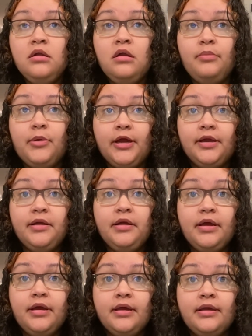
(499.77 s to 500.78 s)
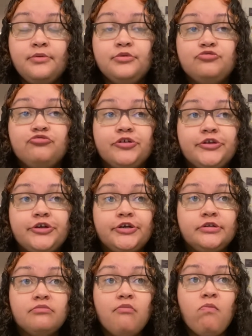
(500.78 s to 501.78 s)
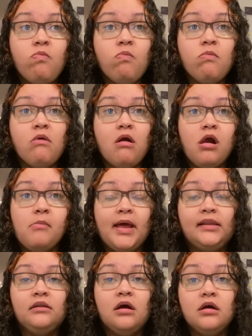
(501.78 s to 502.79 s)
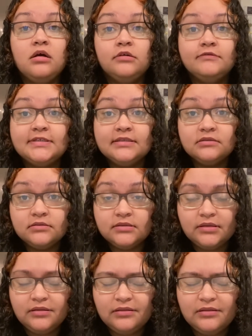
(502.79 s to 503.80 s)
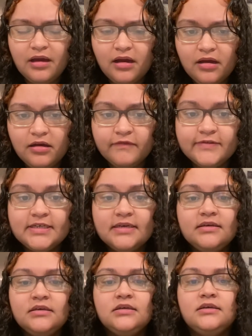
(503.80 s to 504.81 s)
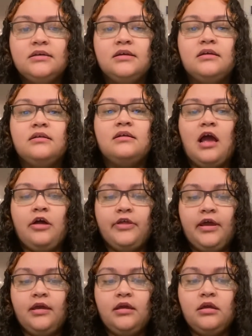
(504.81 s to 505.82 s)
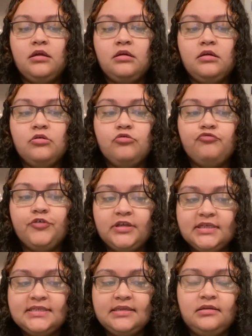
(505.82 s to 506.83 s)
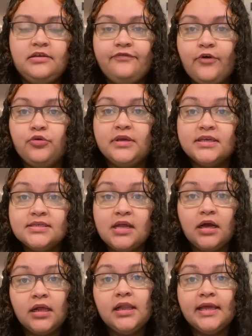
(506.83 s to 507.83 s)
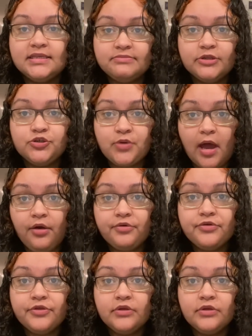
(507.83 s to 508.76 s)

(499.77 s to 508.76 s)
But it was really good. I loved how they realistically focused on Clay's mental health.